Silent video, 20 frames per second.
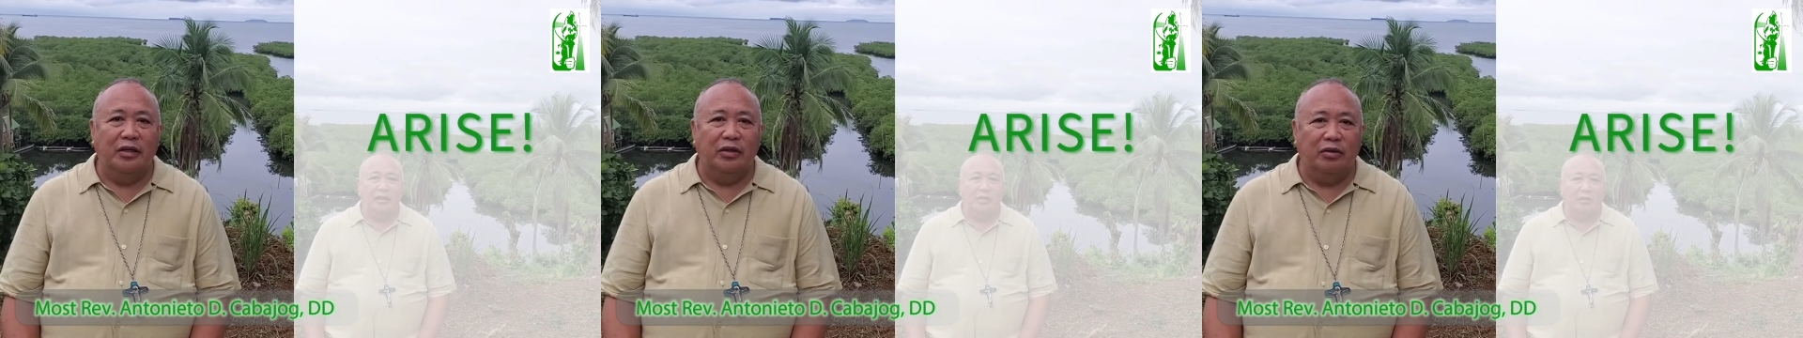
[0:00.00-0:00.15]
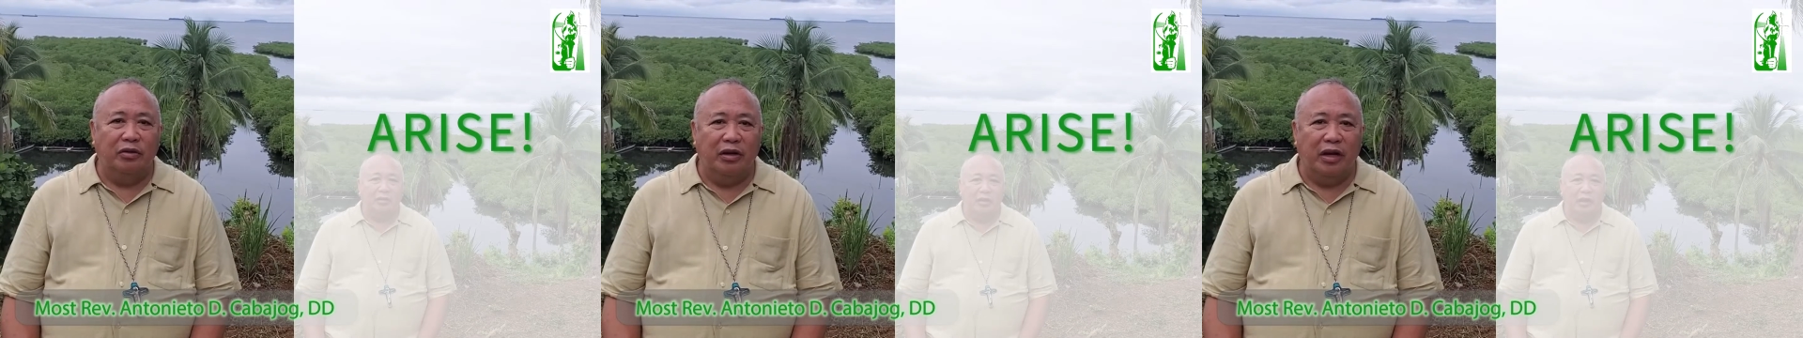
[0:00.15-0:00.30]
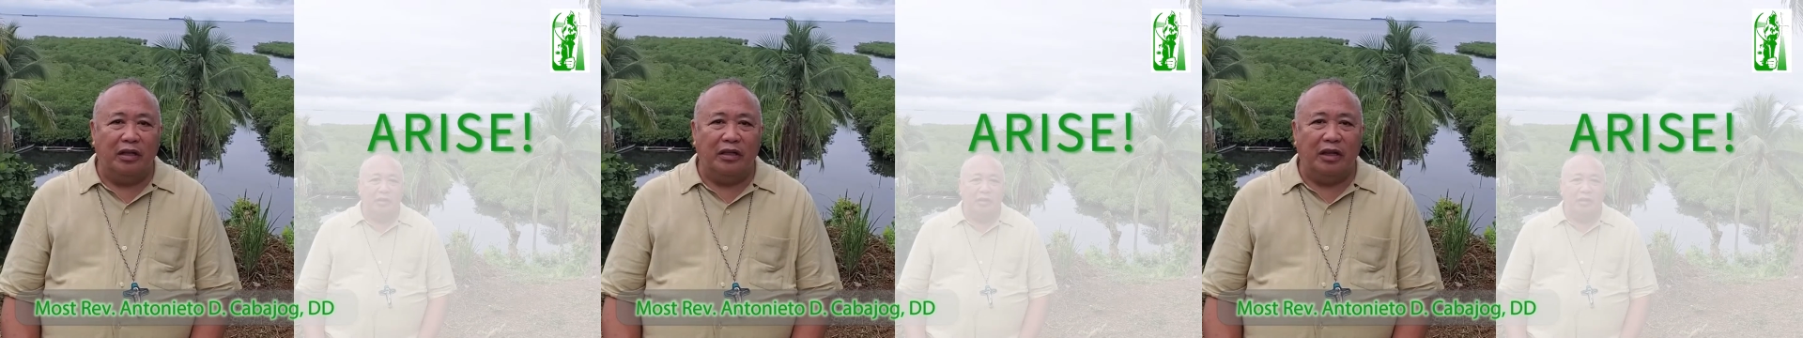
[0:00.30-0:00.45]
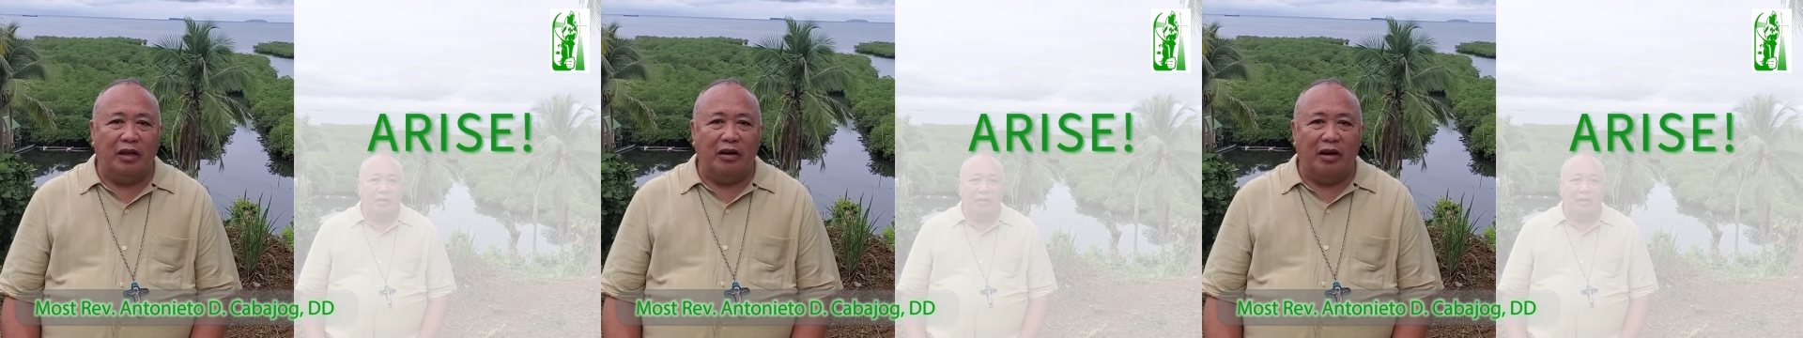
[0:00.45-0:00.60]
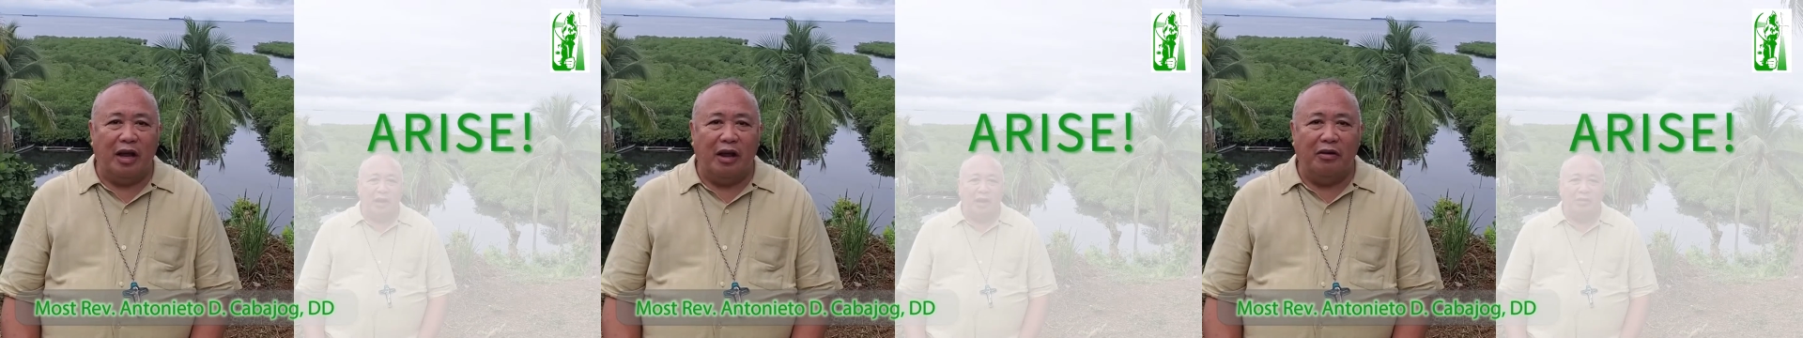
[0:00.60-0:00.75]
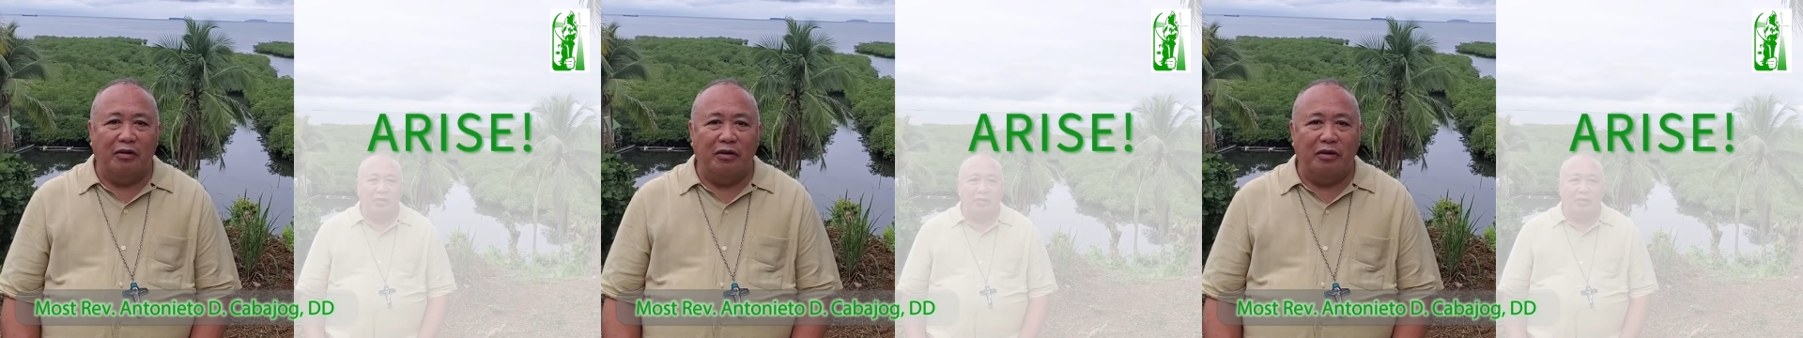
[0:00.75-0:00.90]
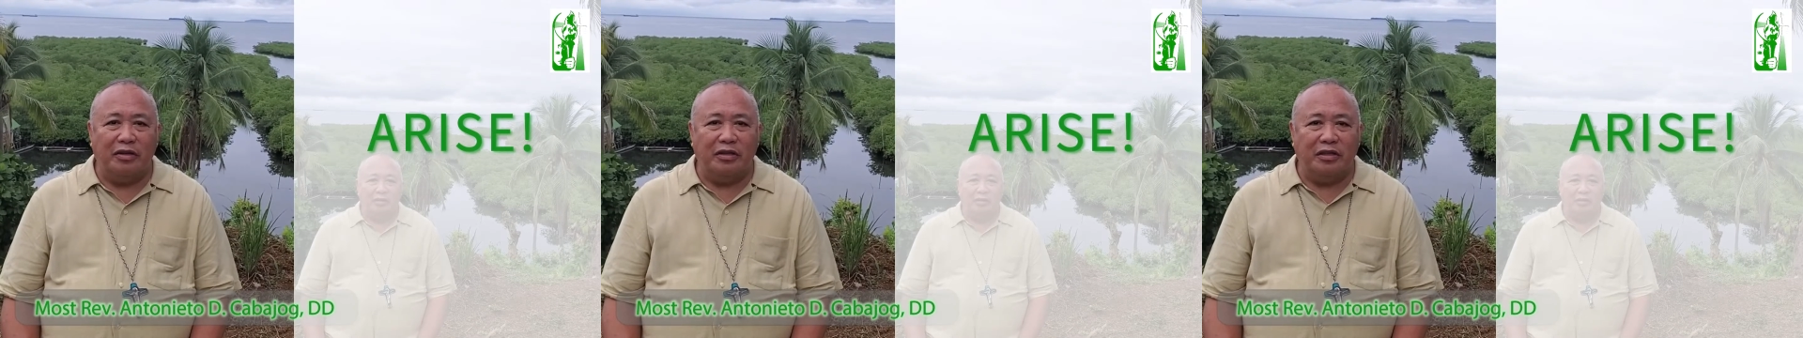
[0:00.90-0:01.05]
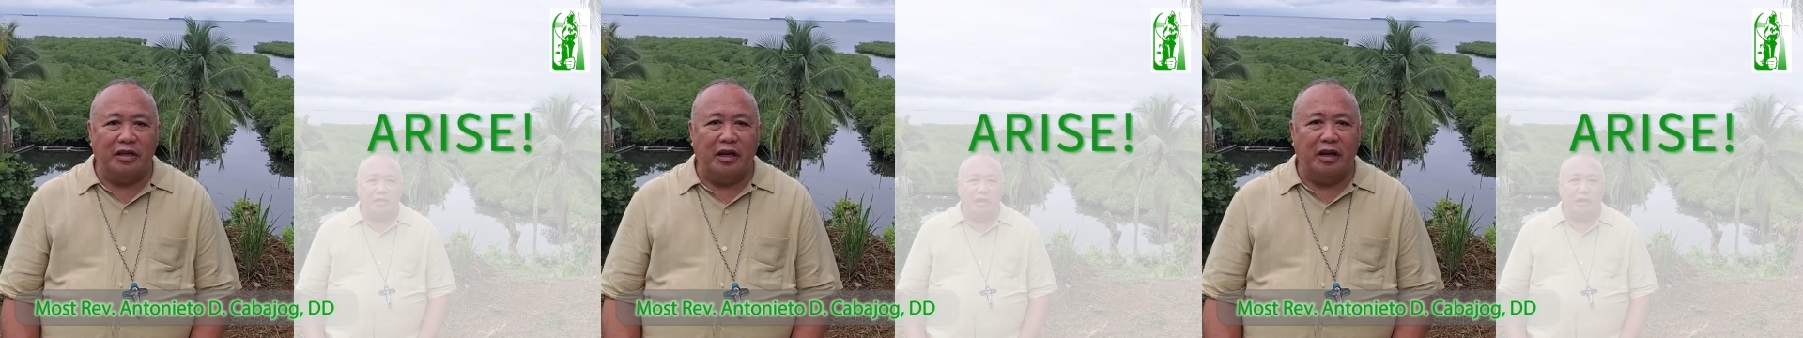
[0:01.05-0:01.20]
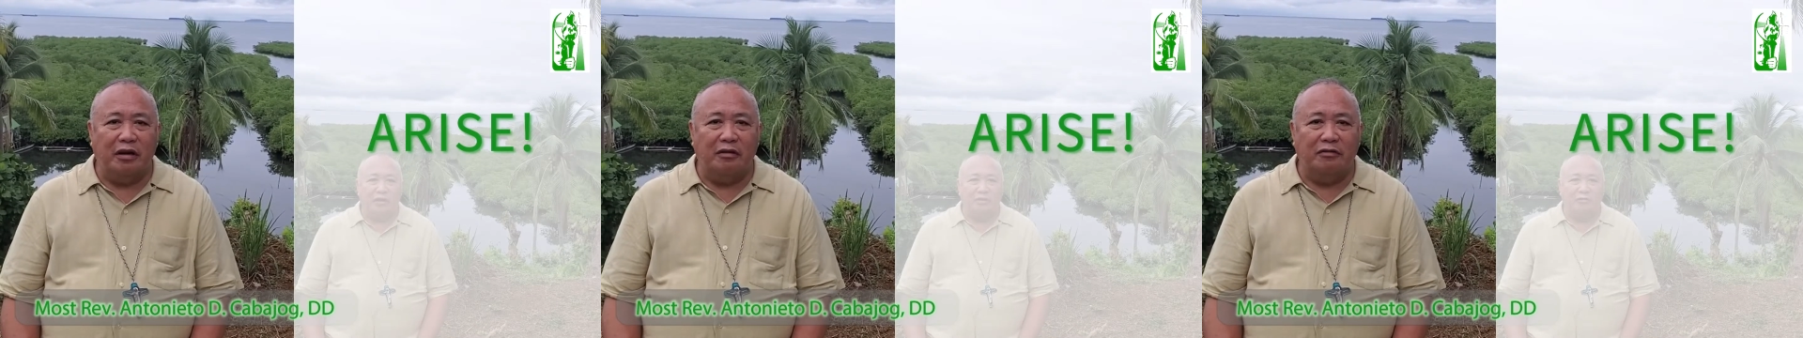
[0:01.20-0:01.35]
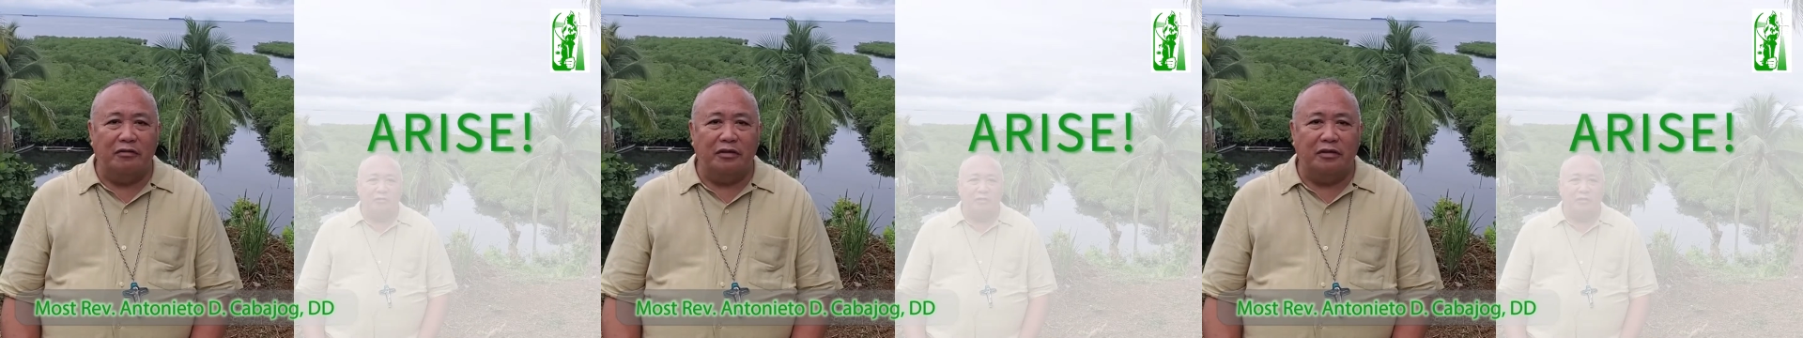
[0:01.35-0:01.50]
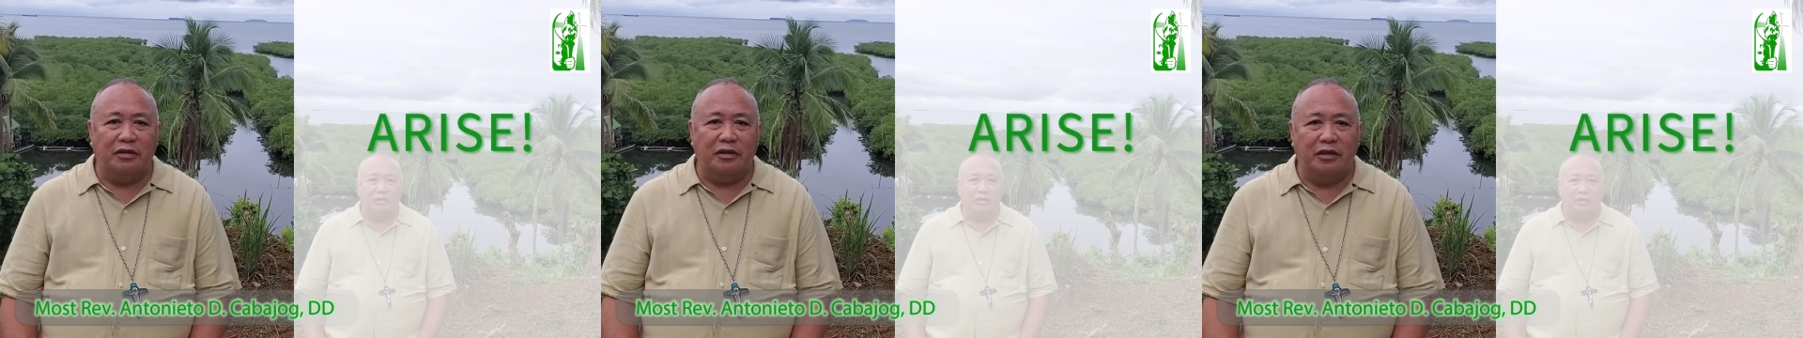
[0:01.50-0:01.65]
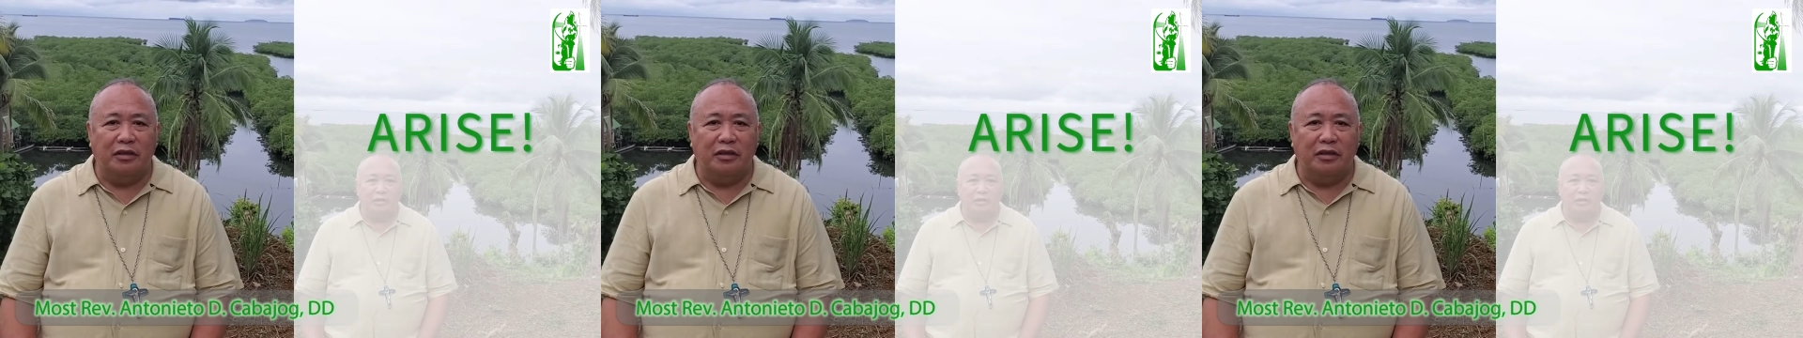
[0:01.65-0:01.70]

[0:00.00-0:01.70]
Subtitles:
Do not allow yourselves